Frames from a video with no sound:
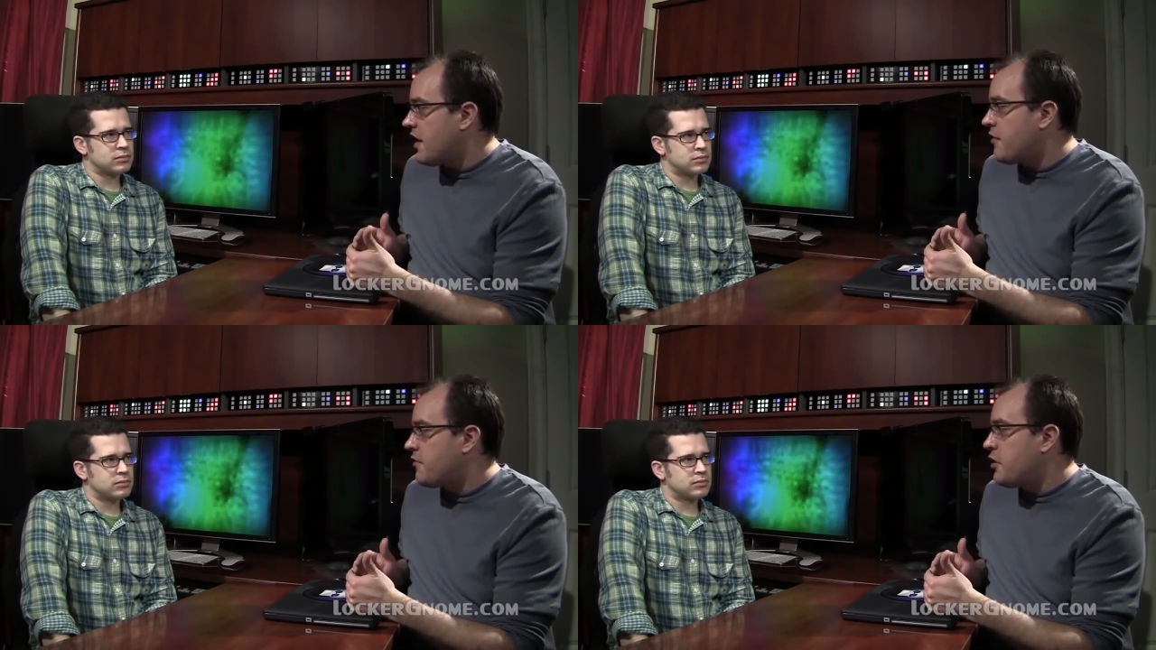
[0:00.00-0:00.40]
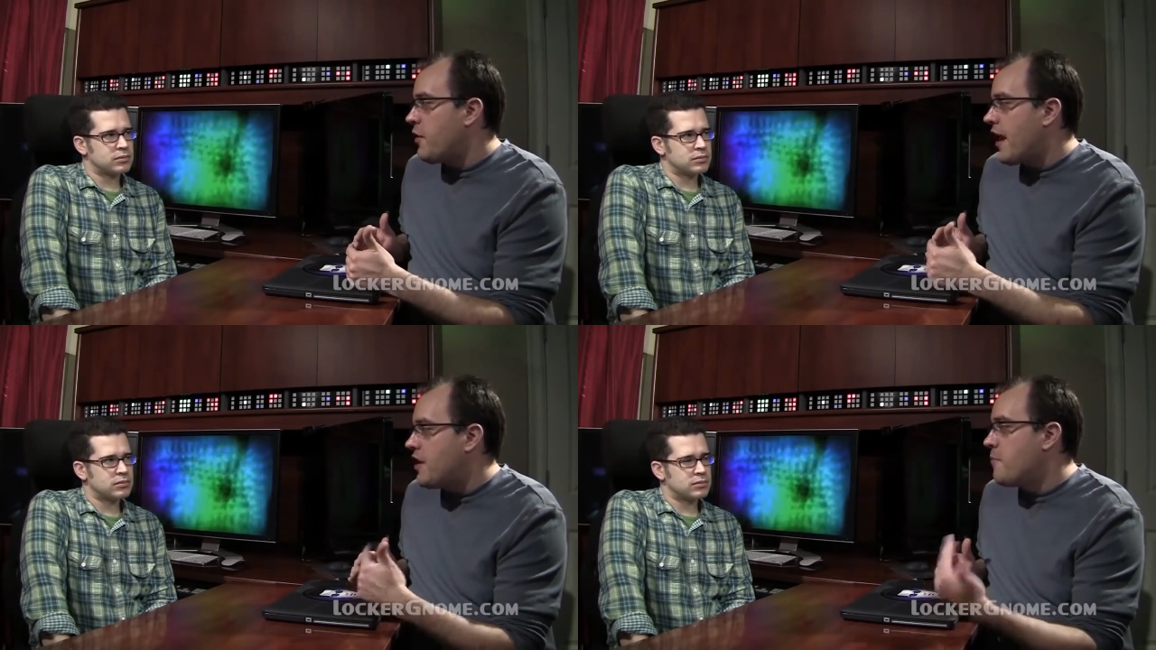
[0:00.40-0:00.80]
Speaker 1: And if
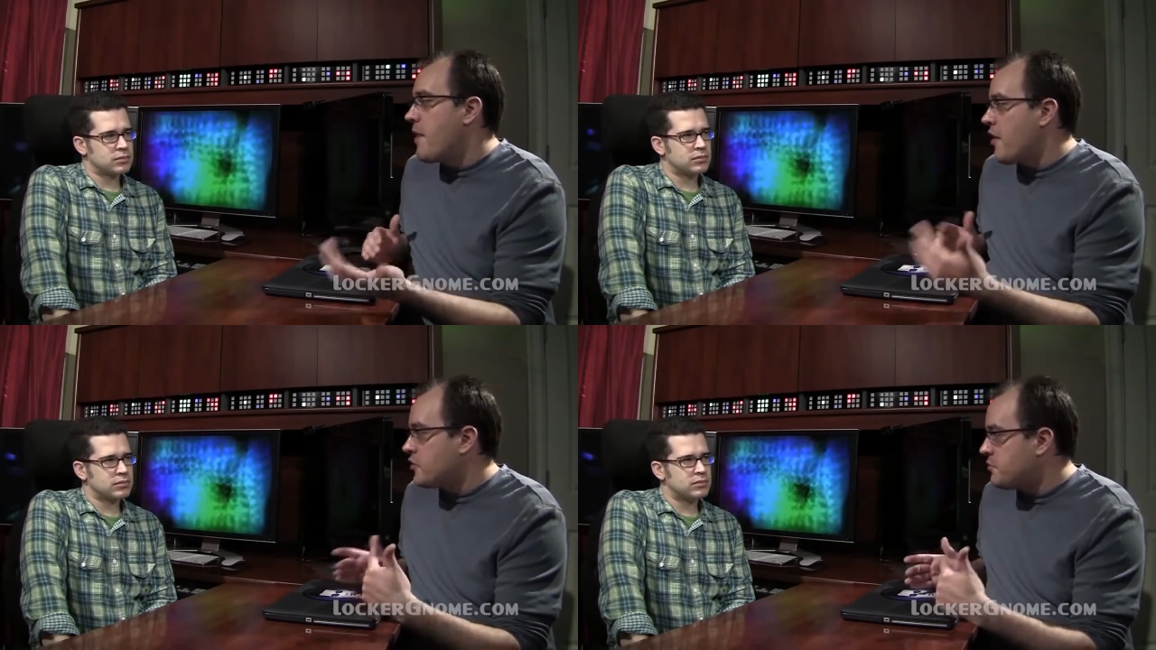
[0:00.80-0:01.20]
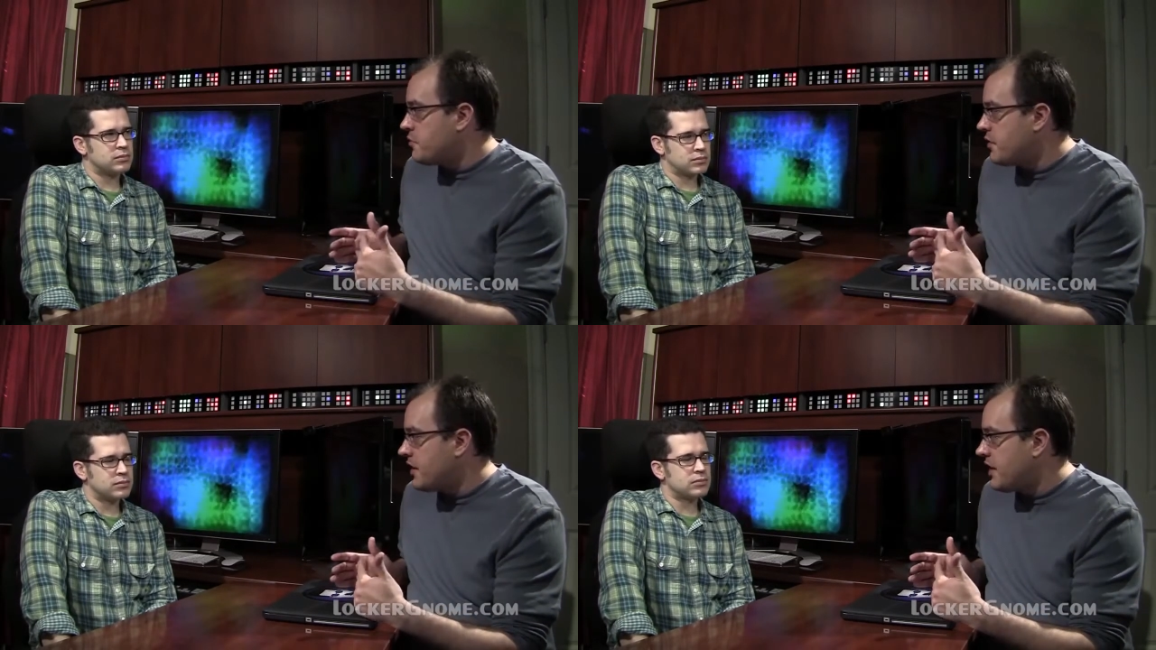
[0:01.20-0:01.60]
you had to bounce
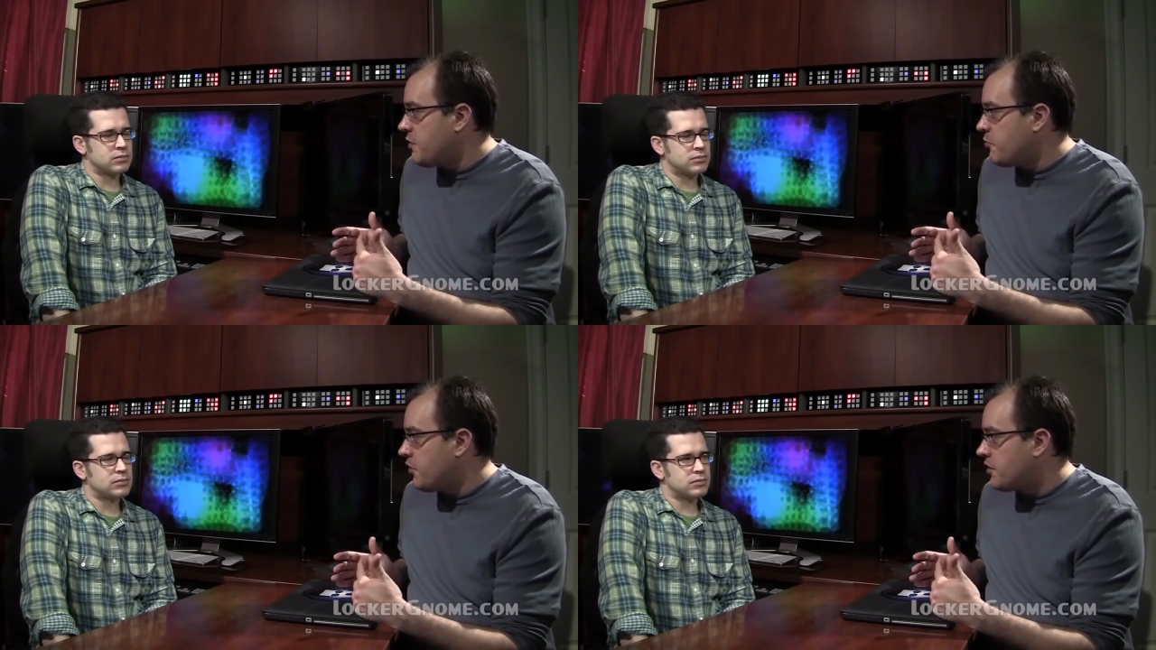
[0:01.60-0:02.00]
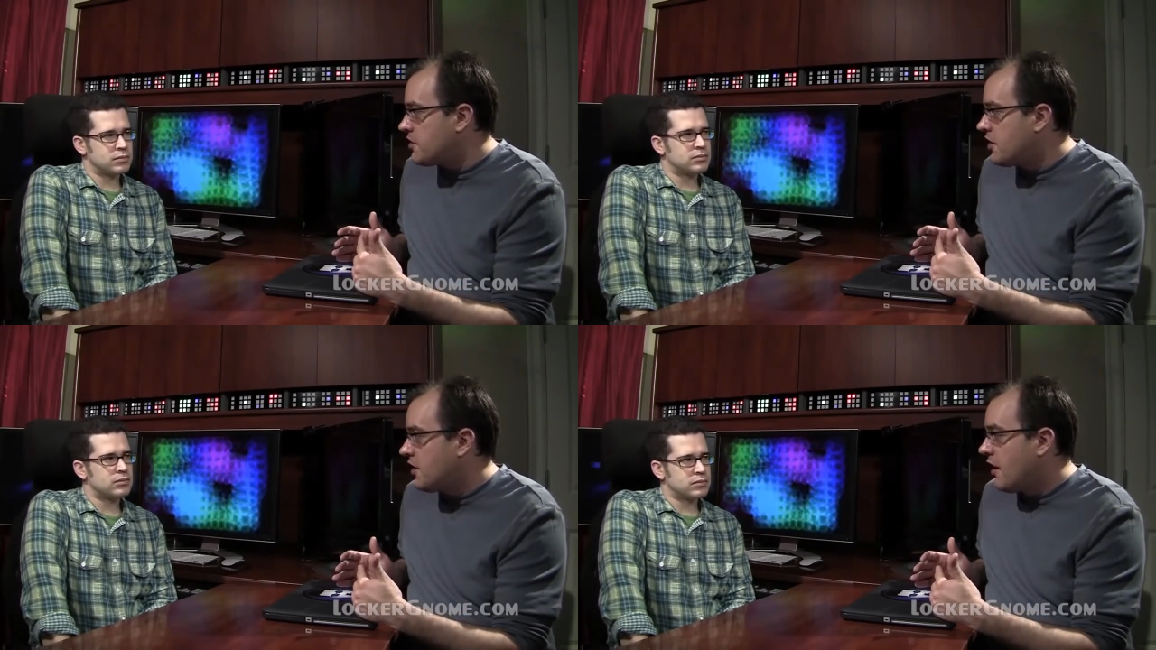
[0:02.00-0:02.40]
between keyboards,